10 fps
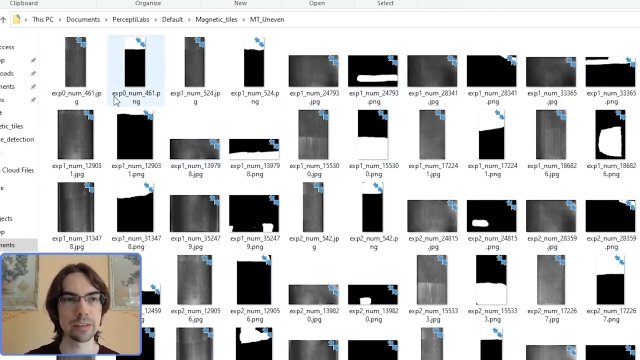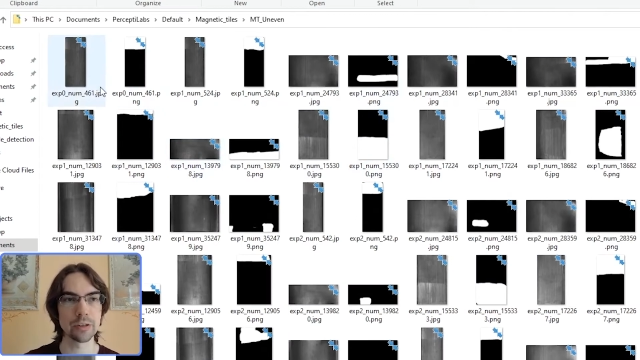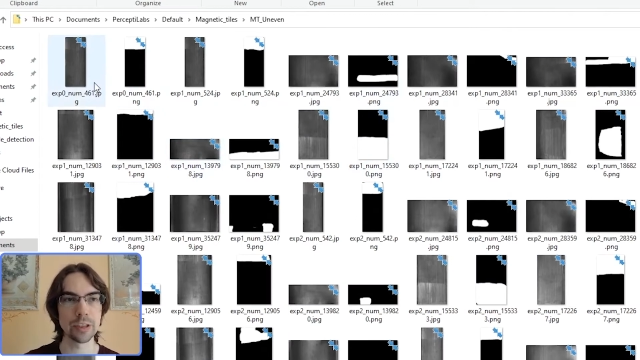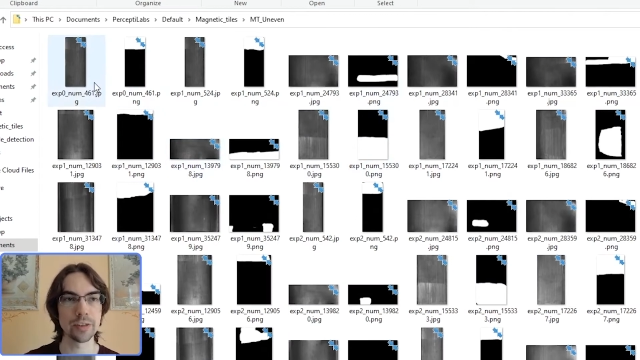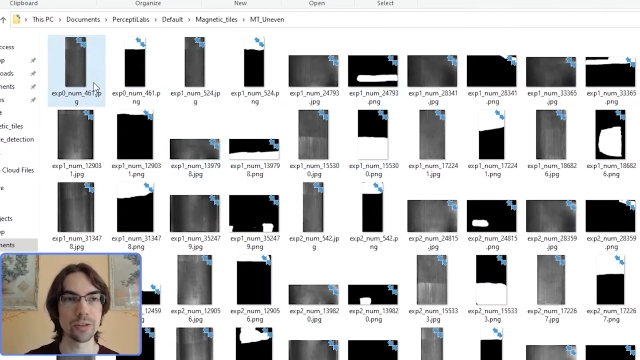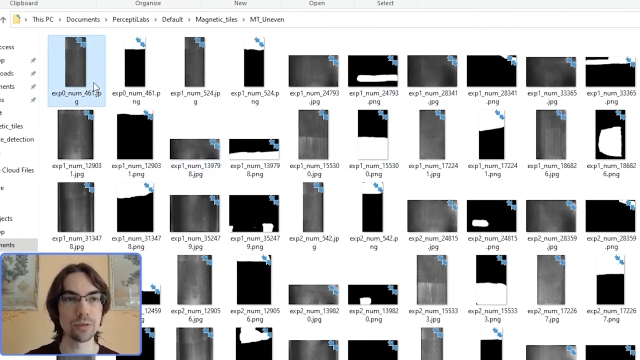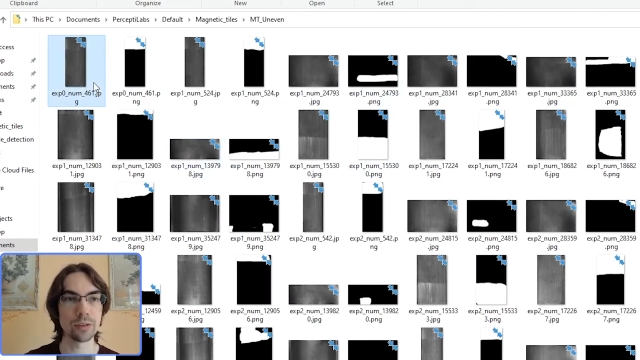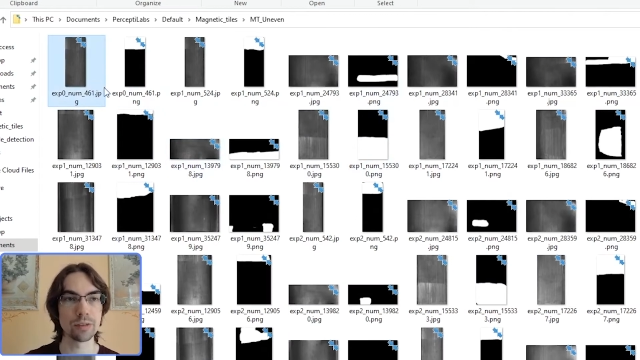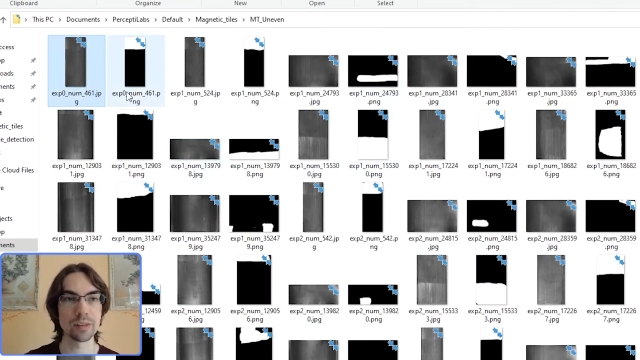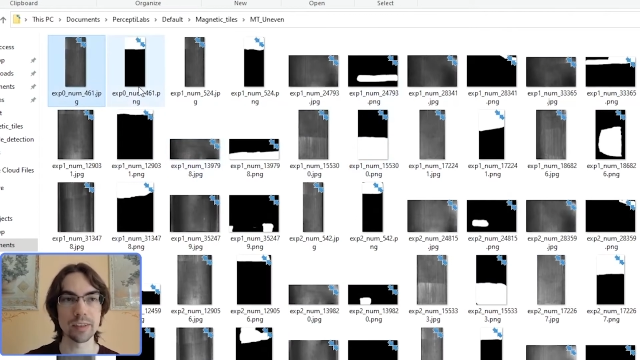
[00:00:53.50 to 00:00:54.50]
we can see two
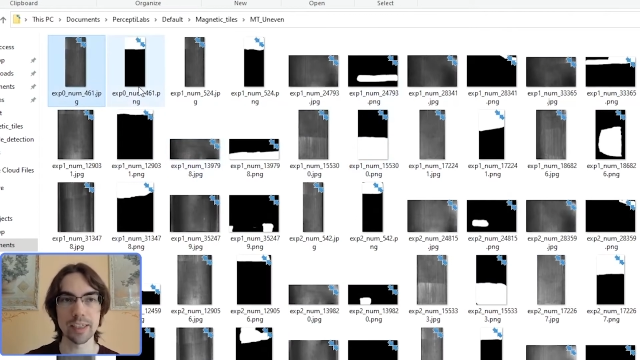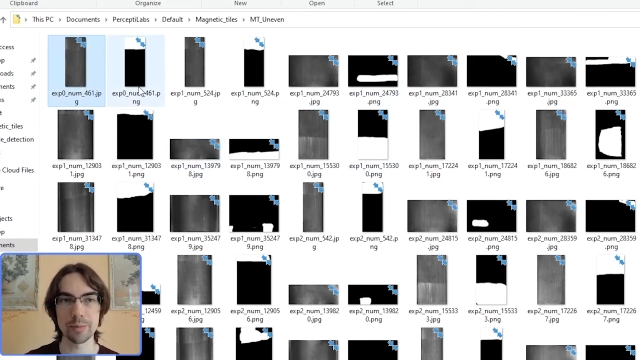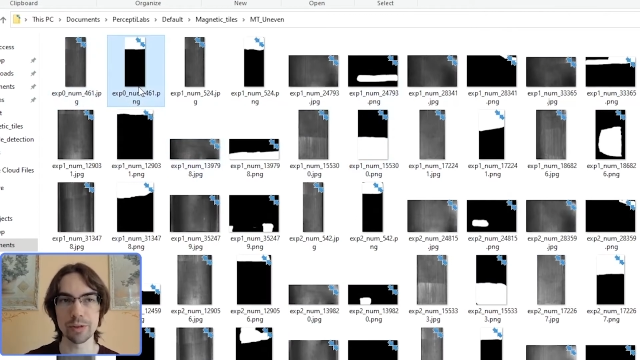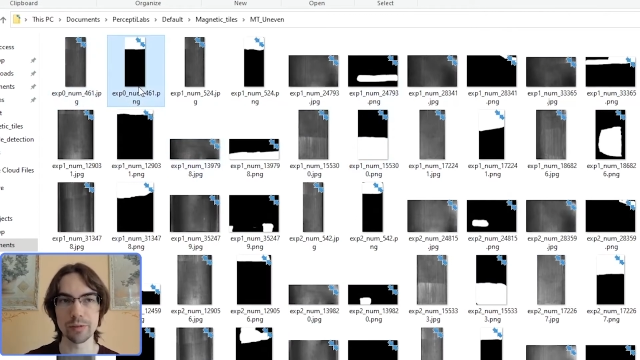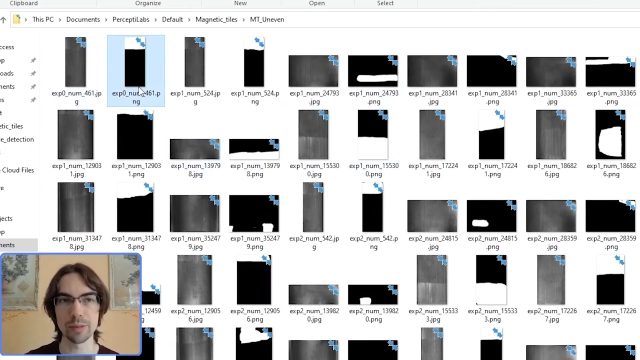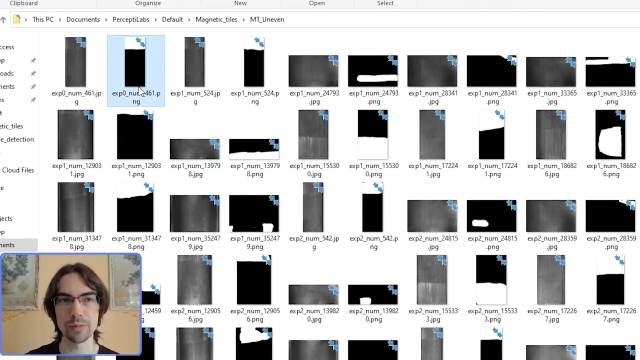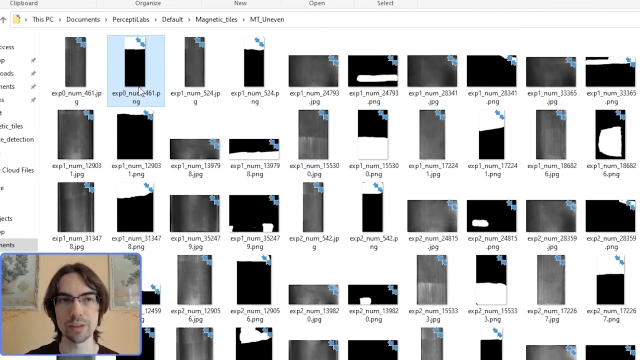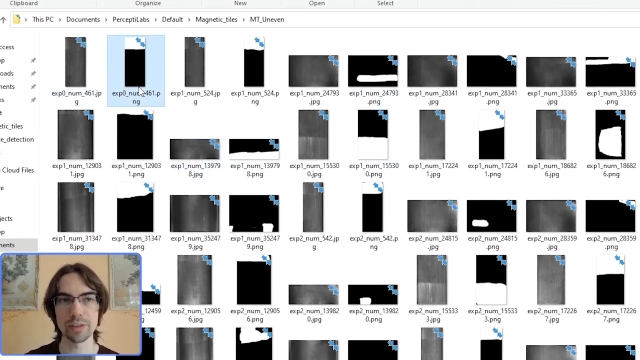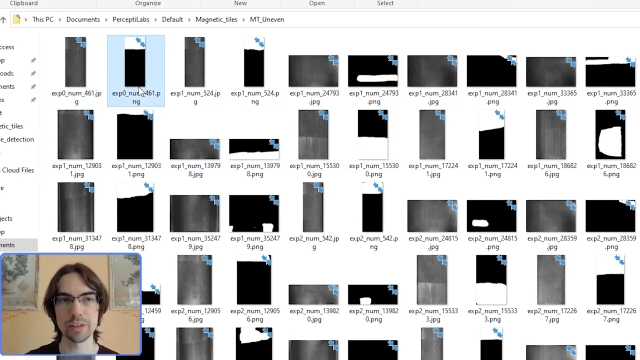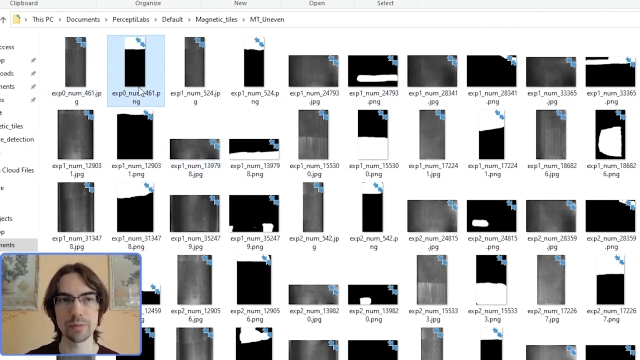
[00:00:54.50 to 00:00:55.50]
different types of
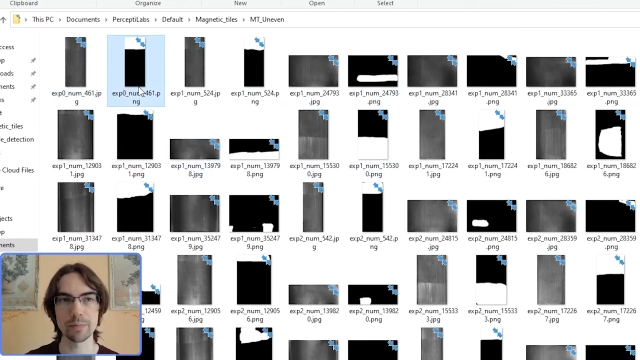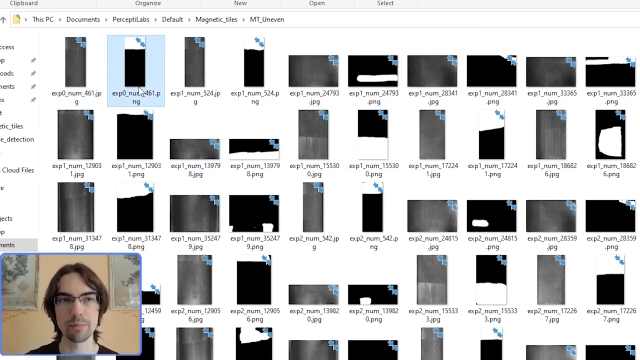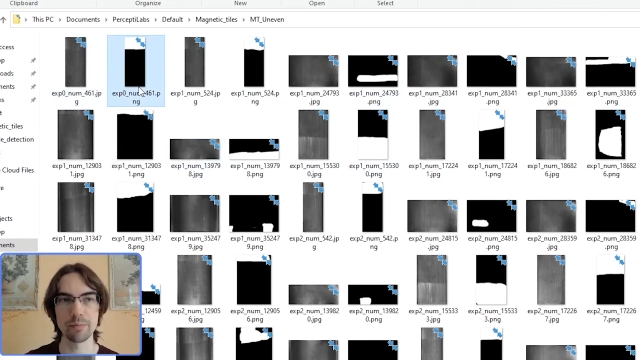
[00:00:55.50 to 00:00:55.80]
images.